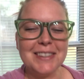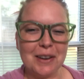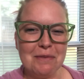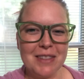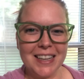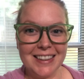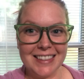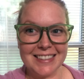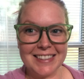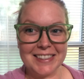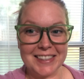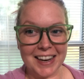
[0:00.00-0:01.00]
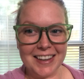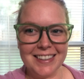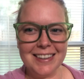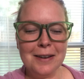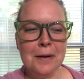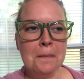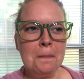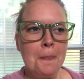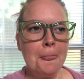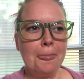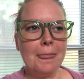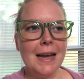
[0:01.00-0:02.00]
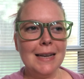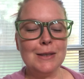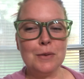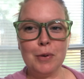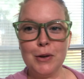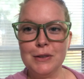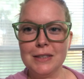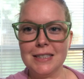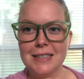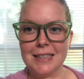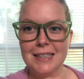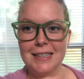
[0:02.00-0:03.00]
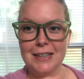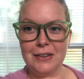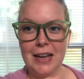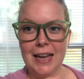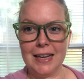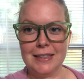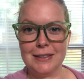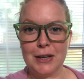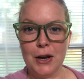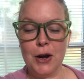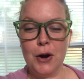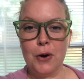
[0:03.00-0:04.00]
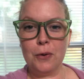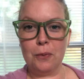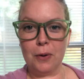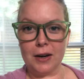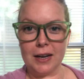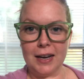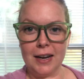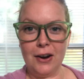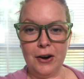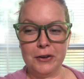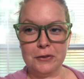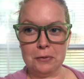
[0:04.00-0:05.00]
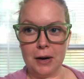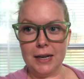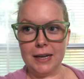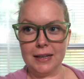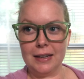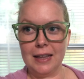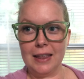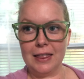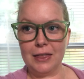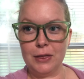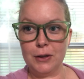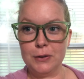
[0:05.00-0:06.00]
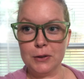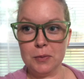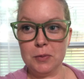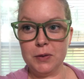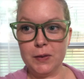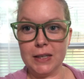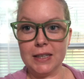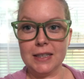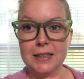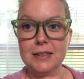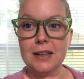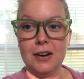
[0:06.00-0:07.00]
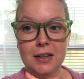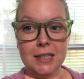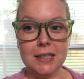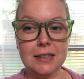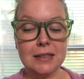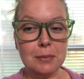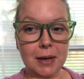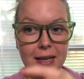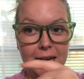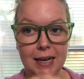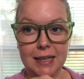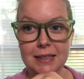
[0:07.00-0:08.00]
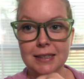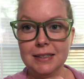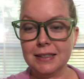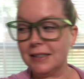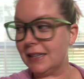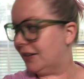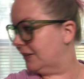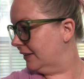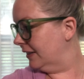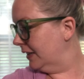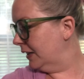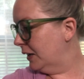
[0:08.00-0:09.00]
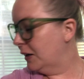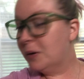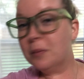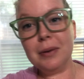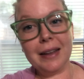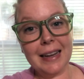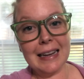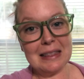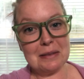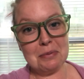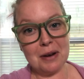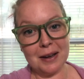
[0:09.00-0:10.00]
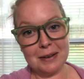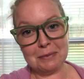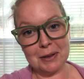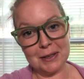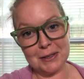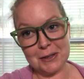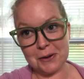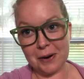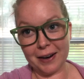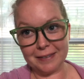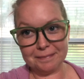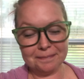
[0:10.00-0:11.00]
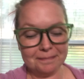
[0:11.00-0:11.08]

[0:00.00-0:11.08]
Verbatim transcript: something that's done as opposed to sitting down and working on writing. Those are moving because Onyx, my cat, is down playing at the bottom with a toy.